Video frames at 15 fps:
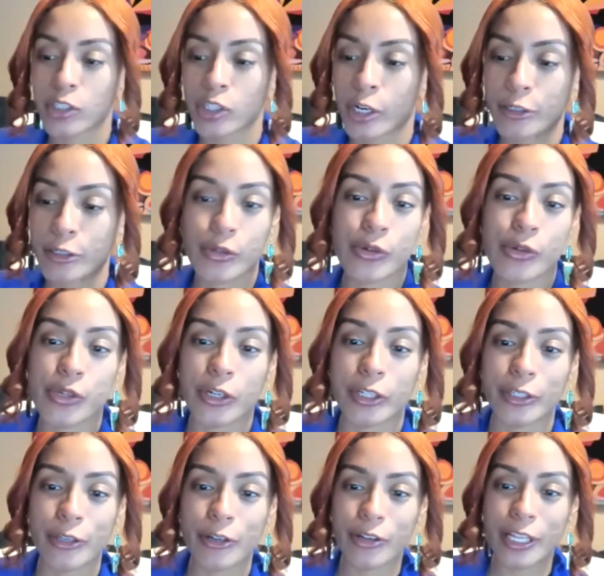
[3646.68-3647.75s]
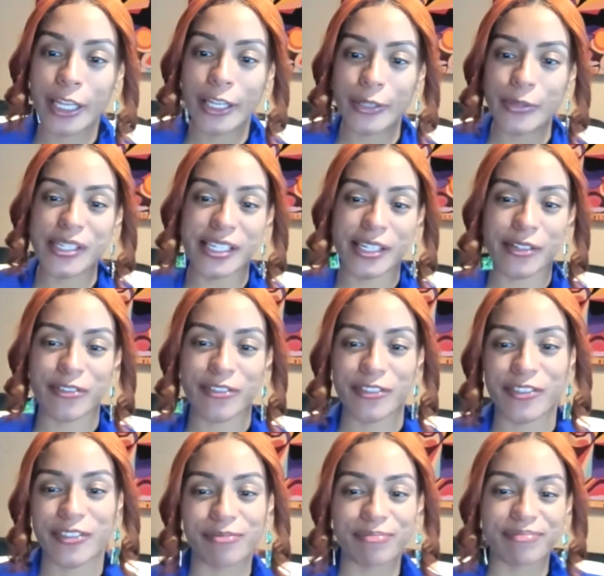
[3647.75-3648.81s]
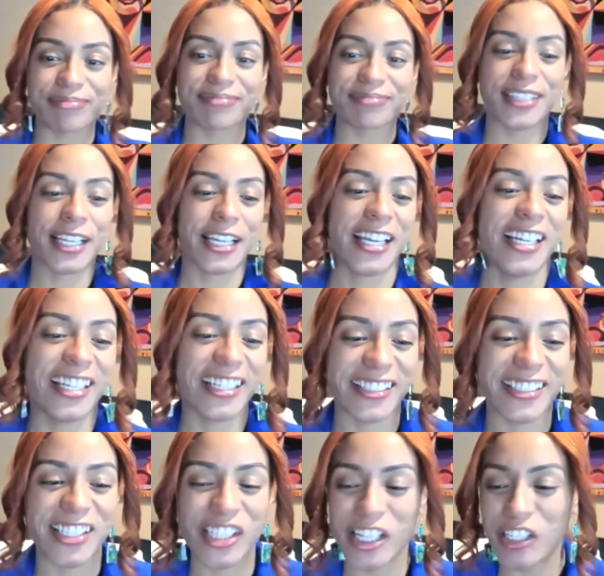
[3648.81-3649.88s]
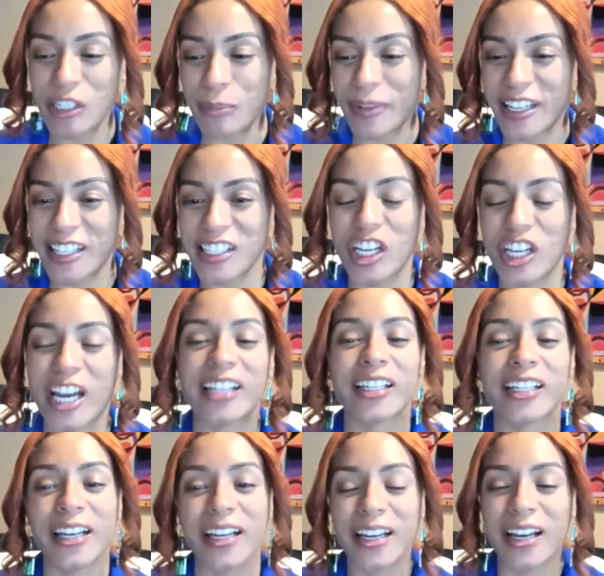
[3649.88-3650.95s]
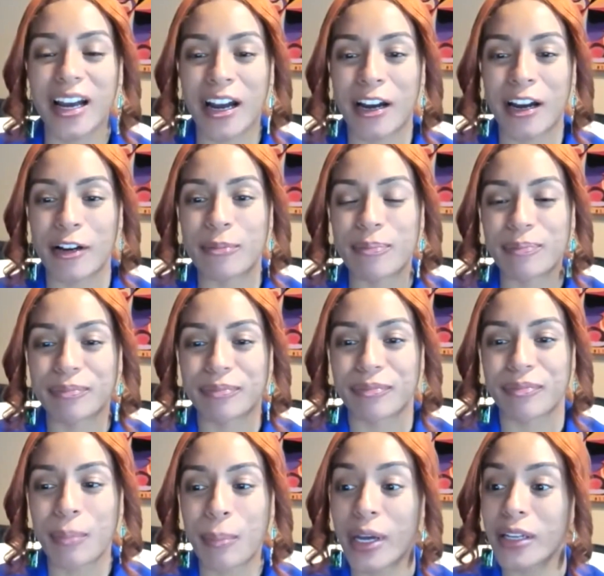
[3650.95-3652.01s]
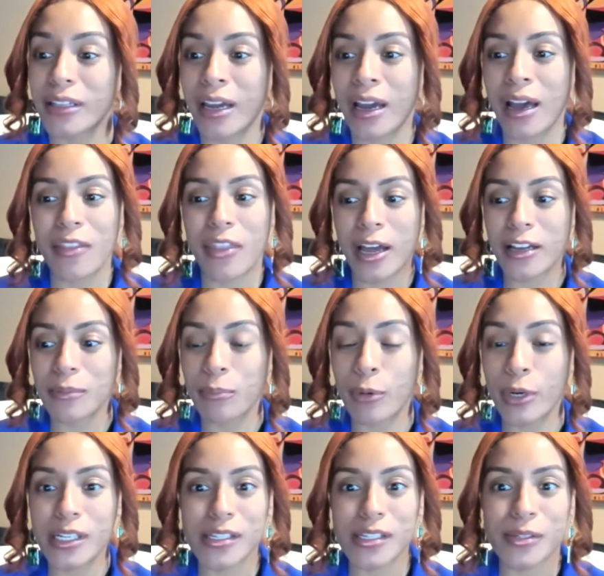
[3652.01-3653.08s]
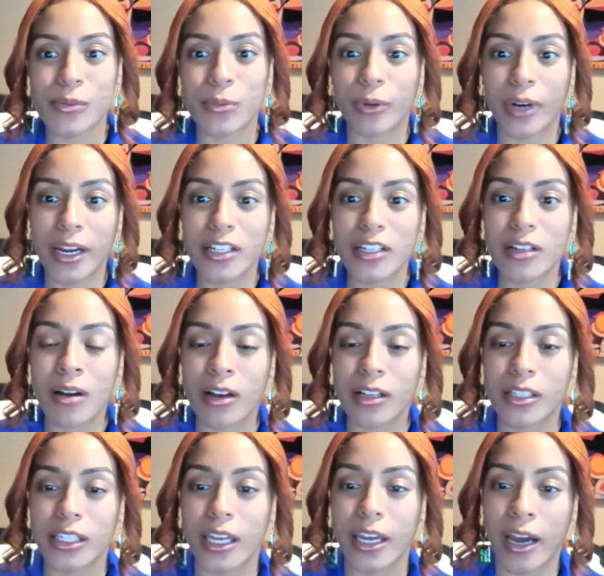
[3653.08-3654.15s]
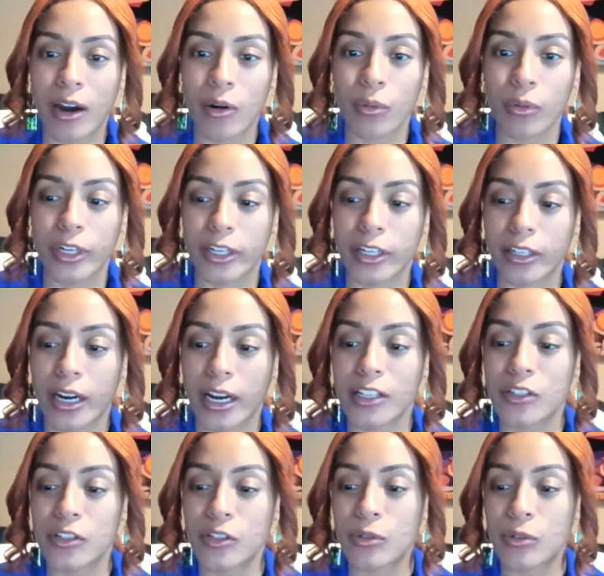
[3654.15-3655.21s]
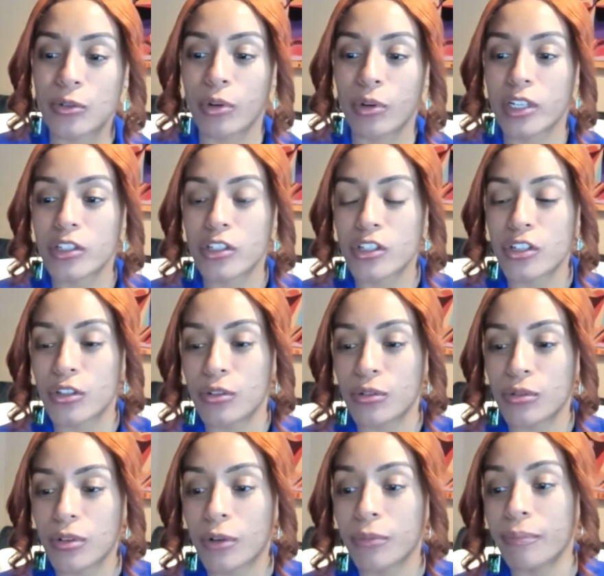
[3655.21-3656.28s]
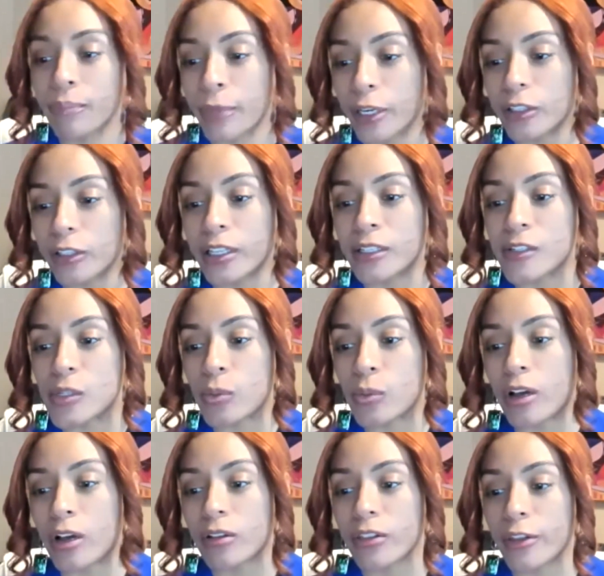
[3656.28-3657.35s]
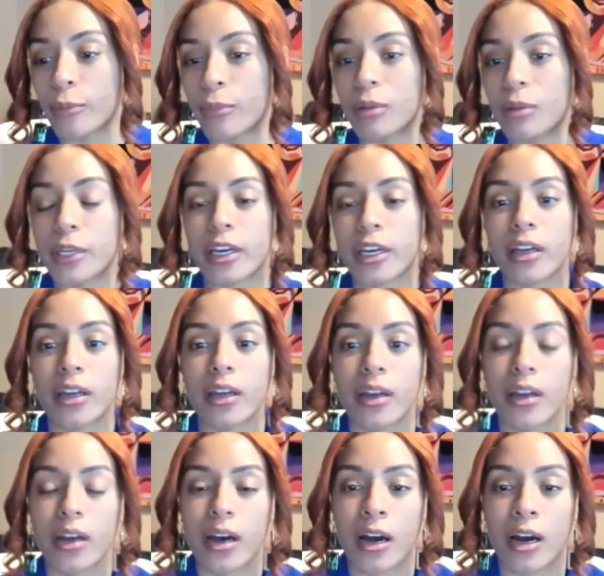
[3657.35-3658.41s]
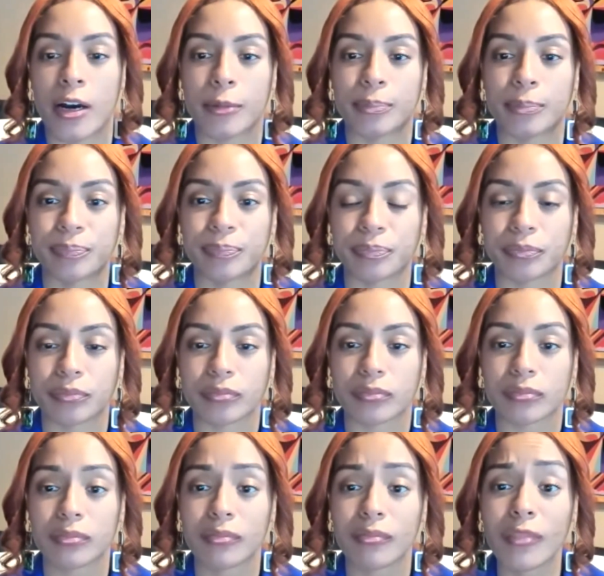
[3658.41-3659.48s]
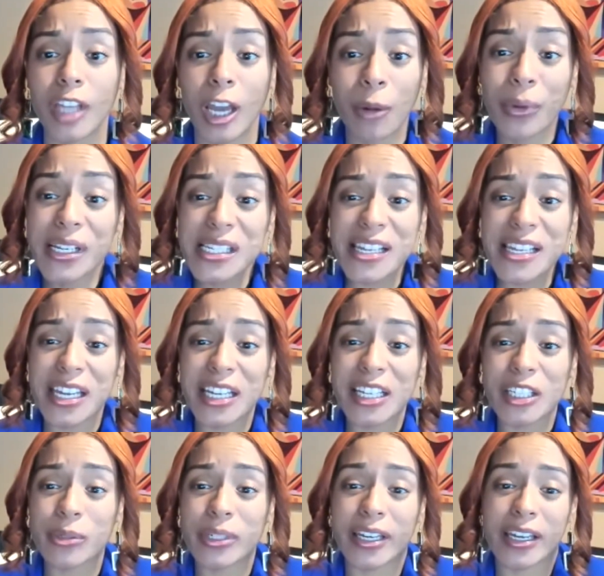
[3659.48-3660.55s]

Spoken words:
charter schools are a little elusive, judging by the chat. But yeah, that brings us right on the hour. I do want to, Maryland as well, they're public. I want to say thank you